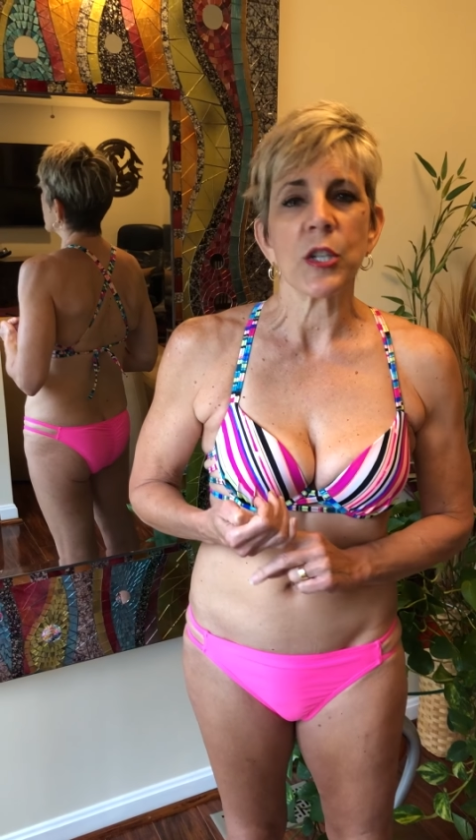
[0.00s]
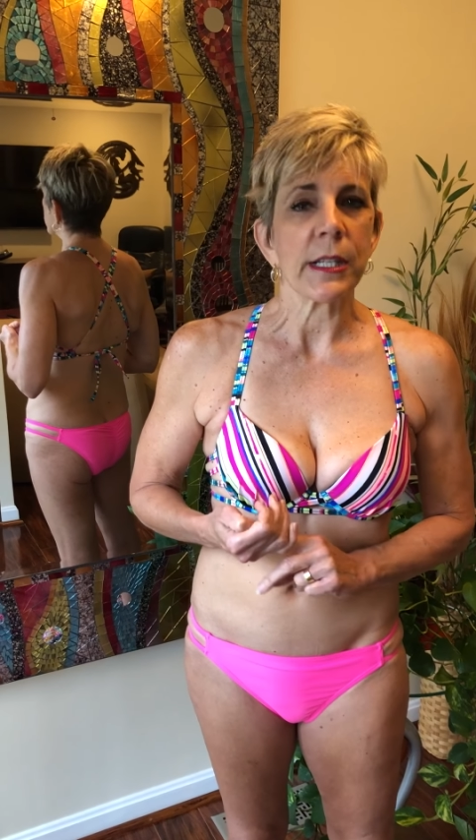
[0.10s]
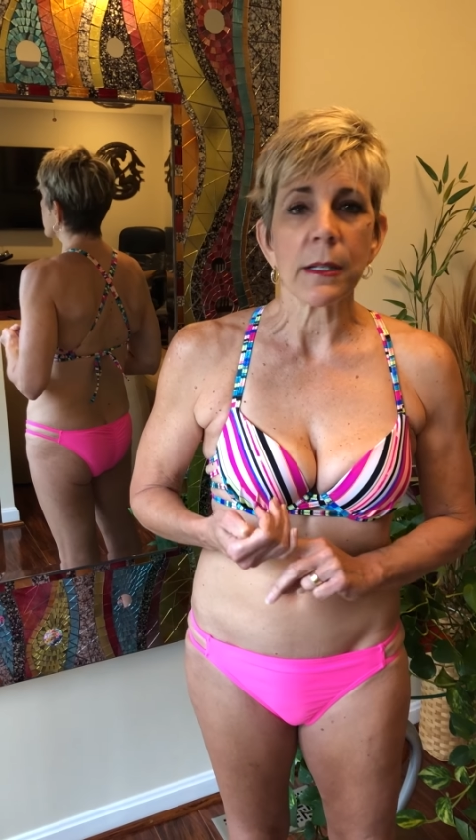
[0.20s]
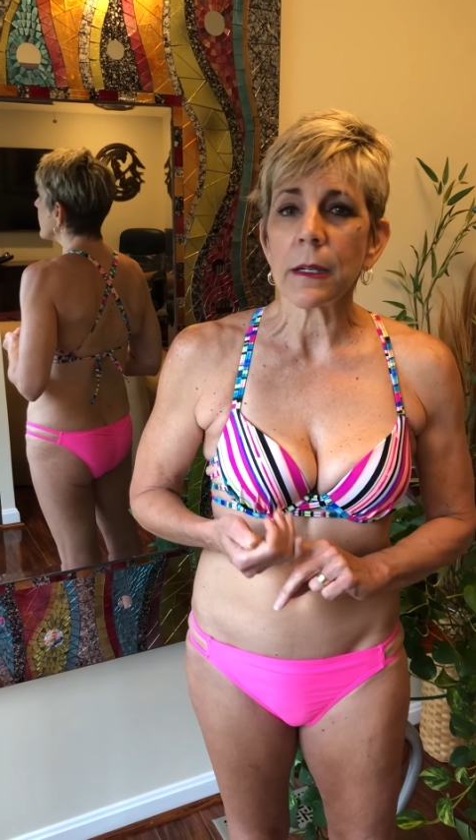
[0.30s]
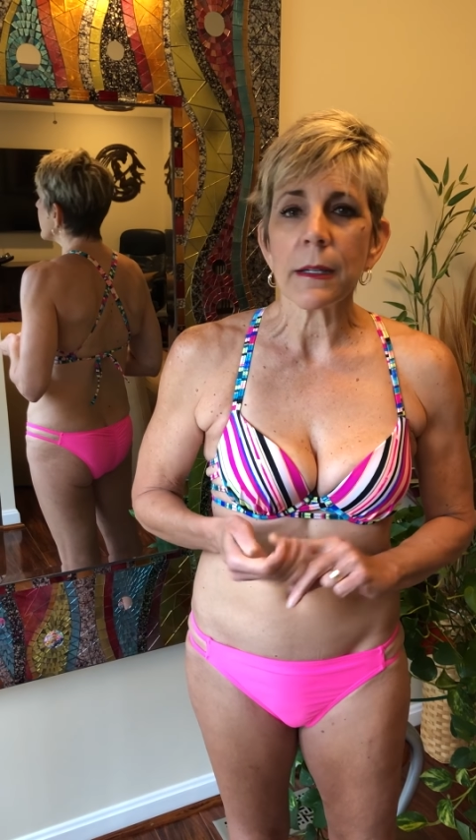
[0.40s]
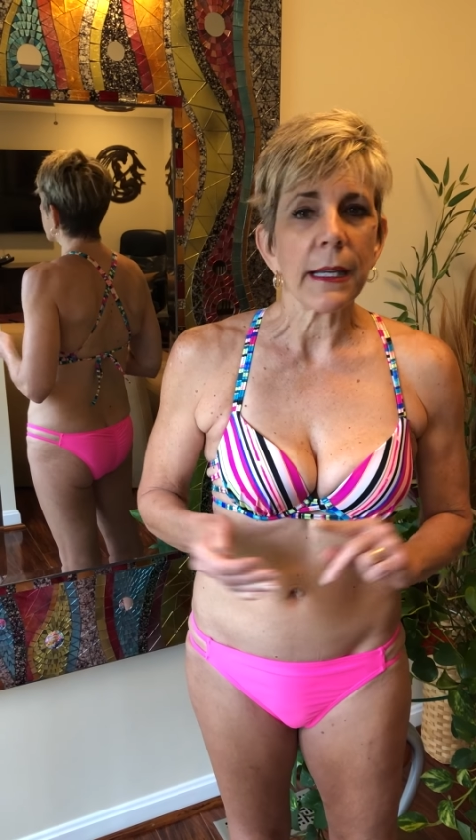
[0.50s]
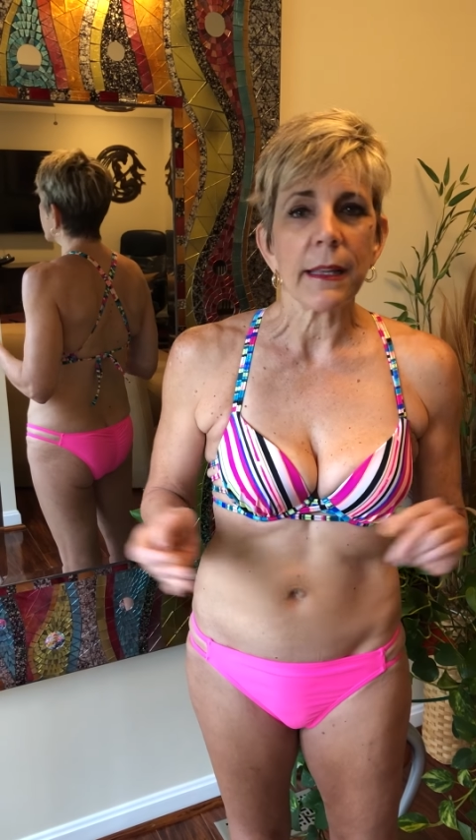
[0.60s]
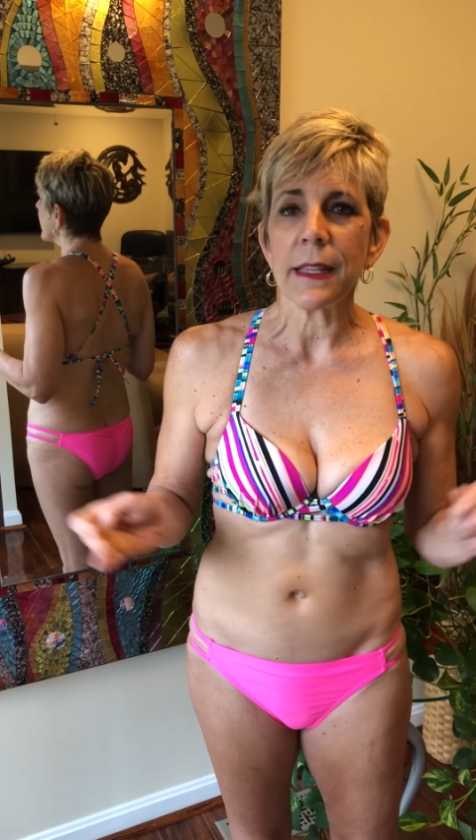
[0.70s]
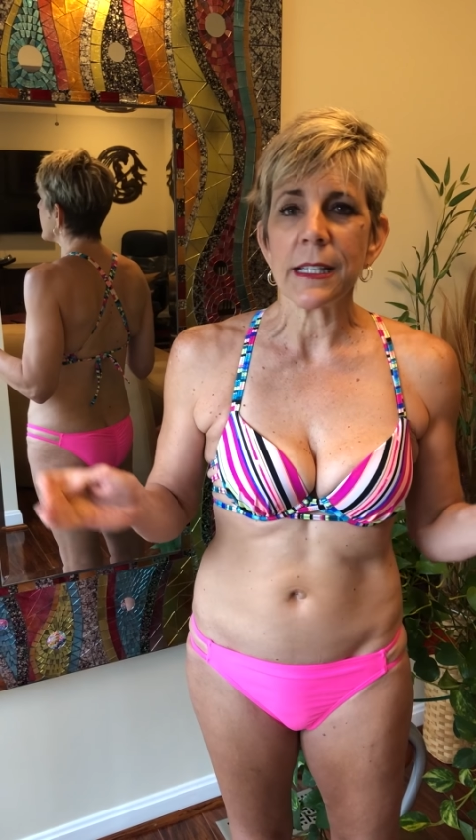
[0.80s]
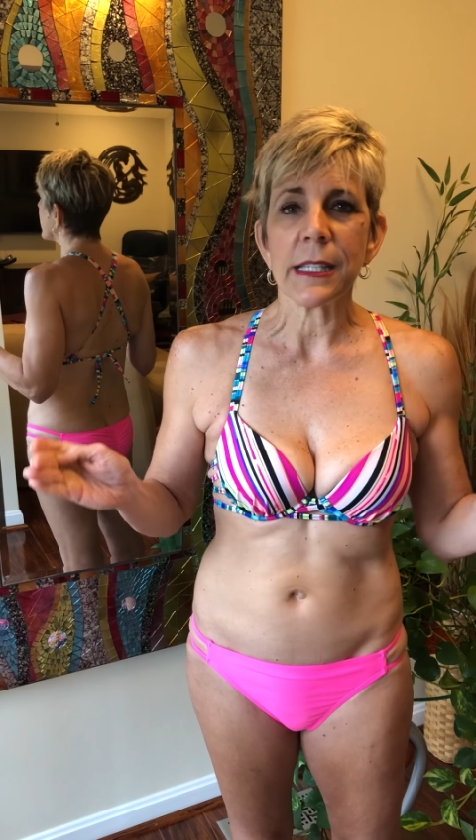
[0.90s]
just
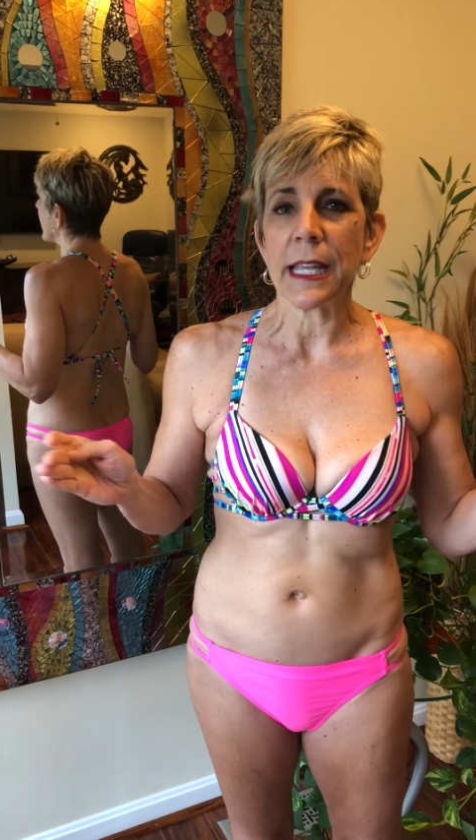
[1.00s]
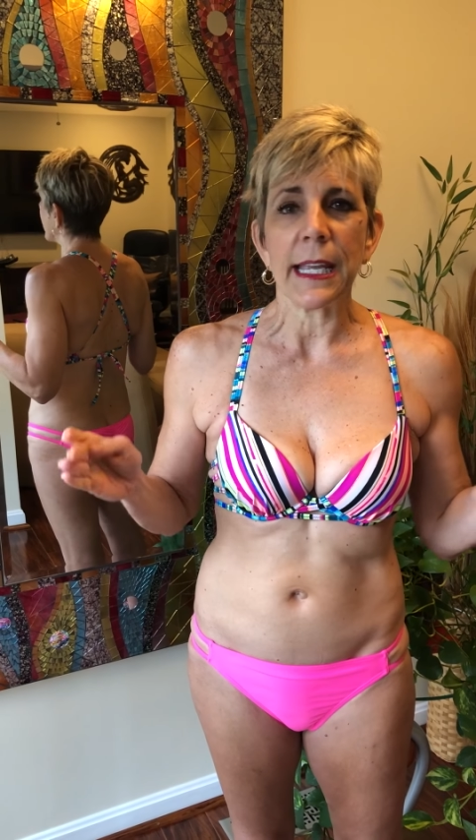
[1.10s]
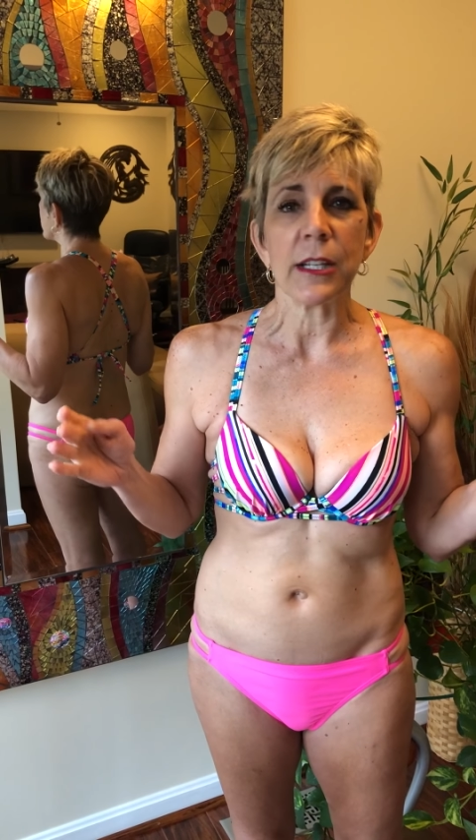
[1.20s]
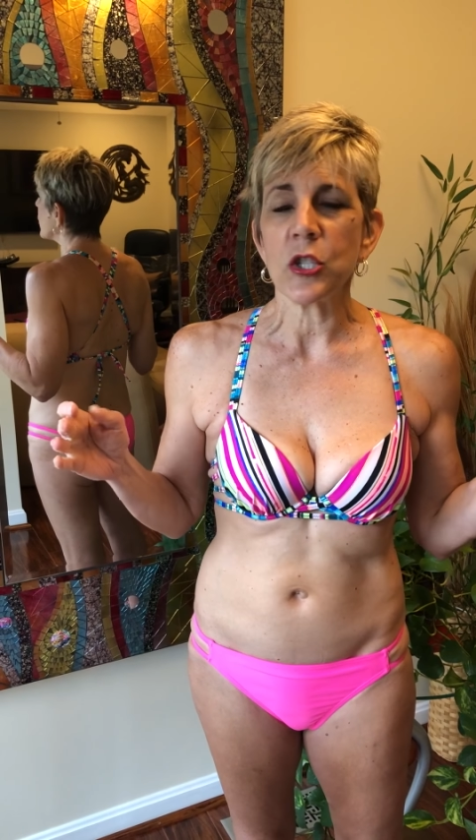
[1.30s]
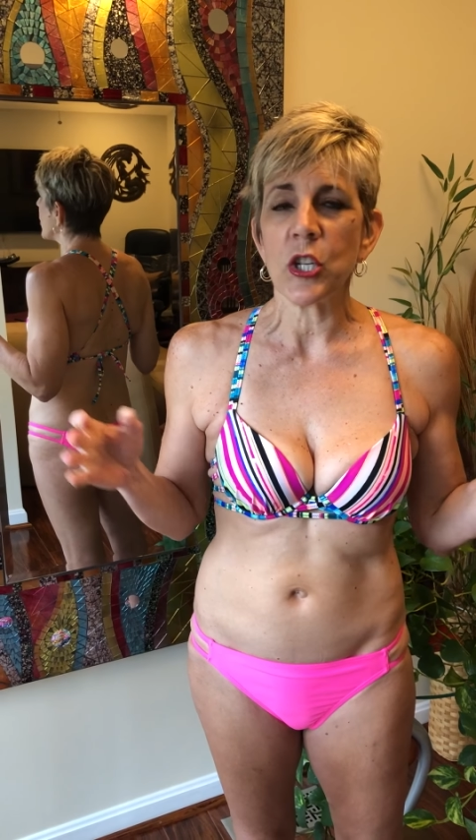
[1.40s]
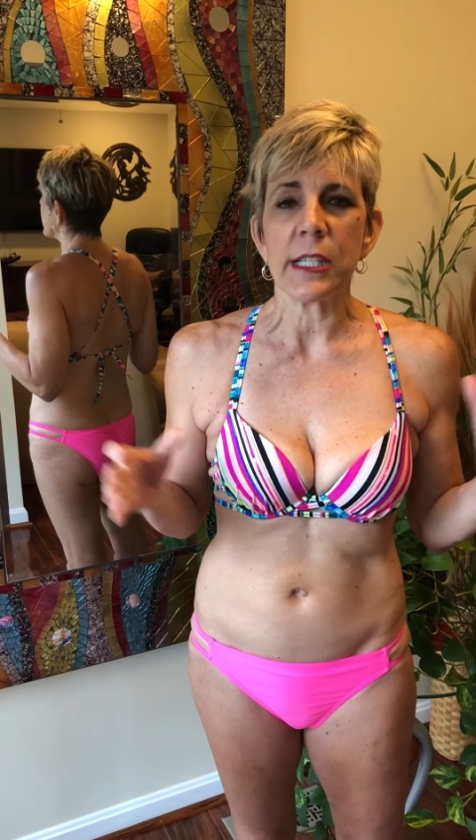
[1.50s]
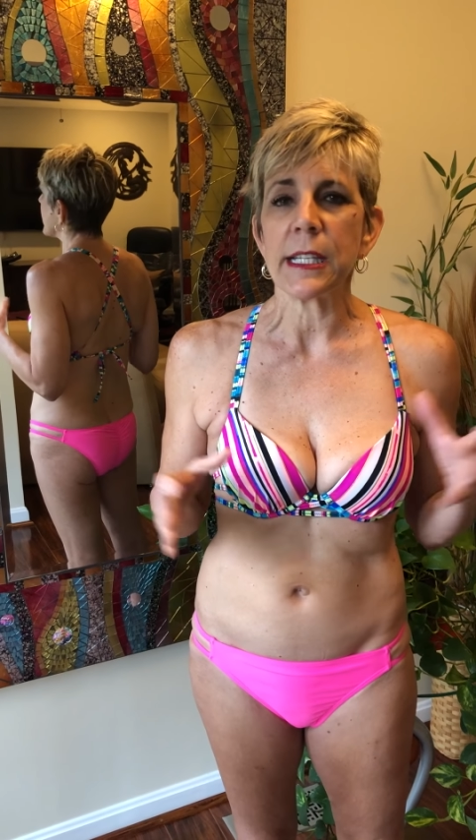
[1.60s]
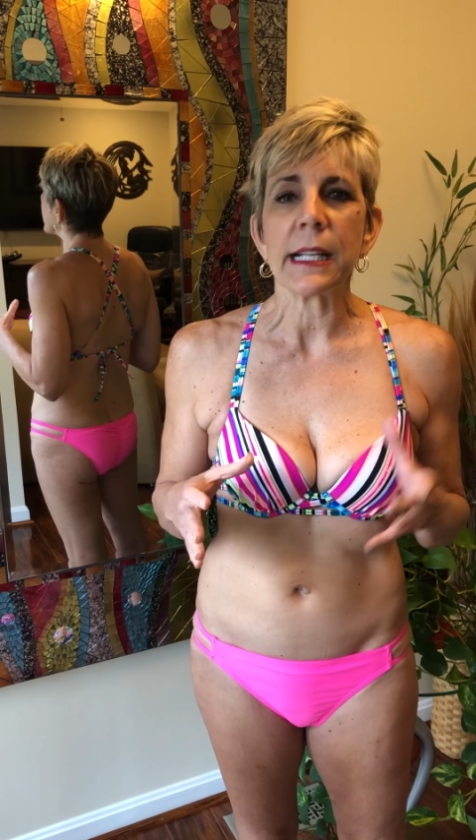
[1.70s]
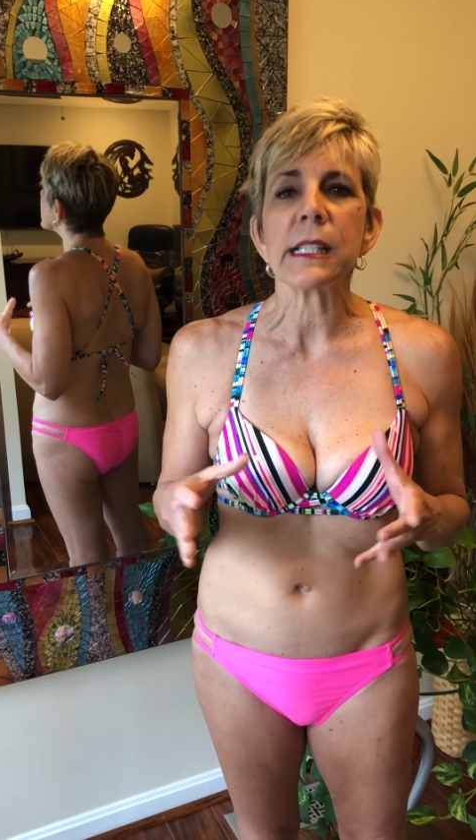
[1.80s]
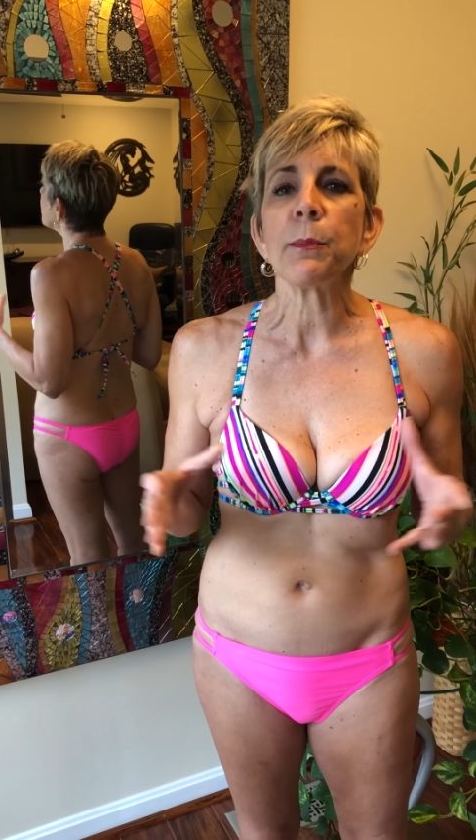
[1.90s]

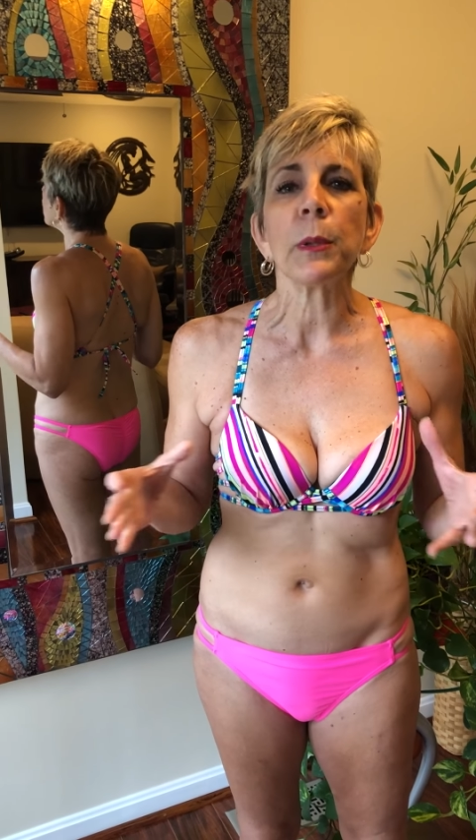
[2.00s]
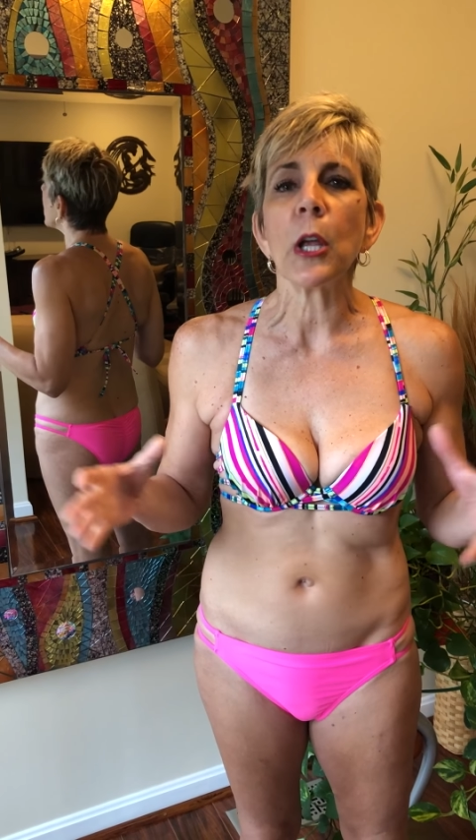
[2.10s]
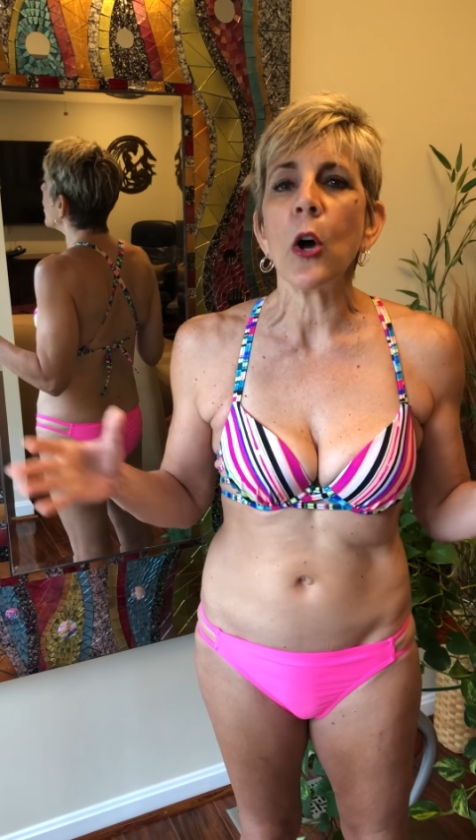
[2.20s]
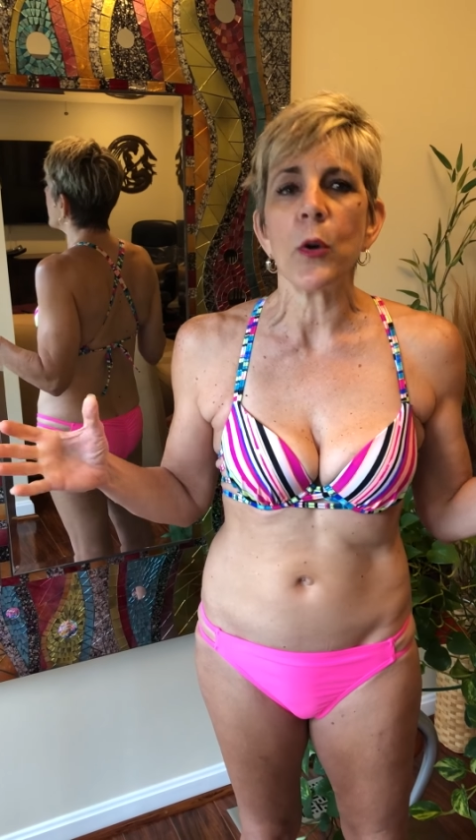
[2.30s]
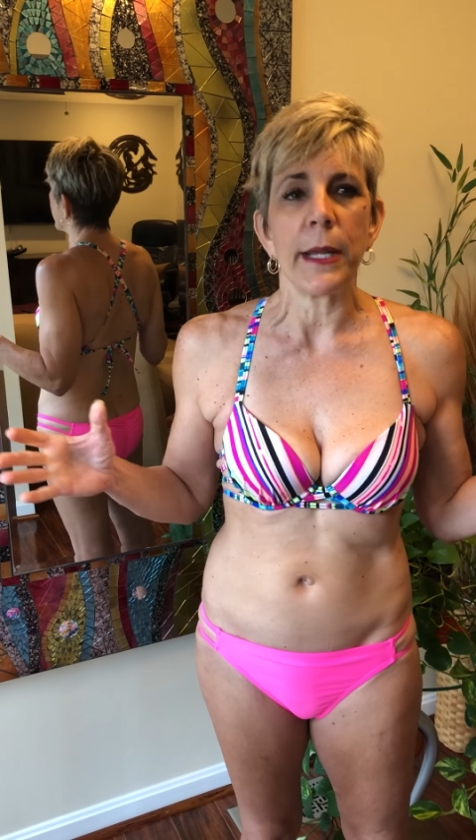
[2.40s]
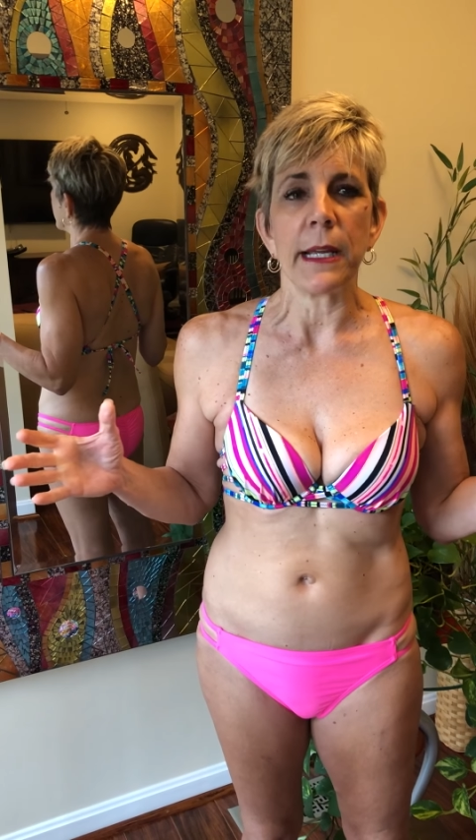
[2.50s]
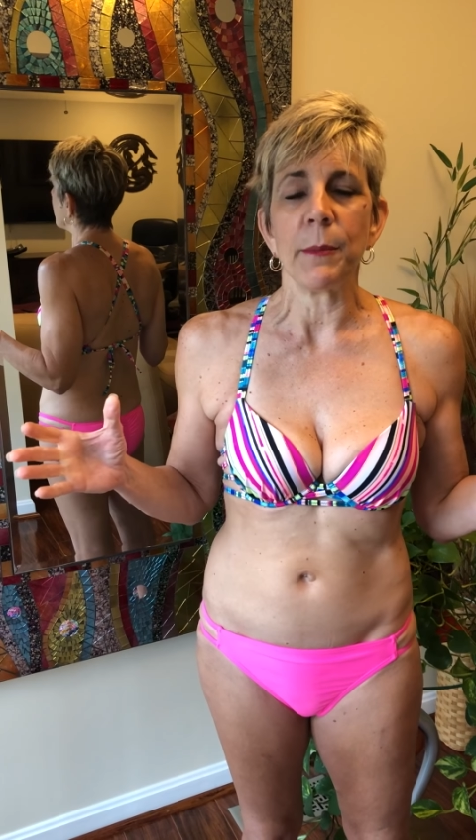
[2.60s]
exploding.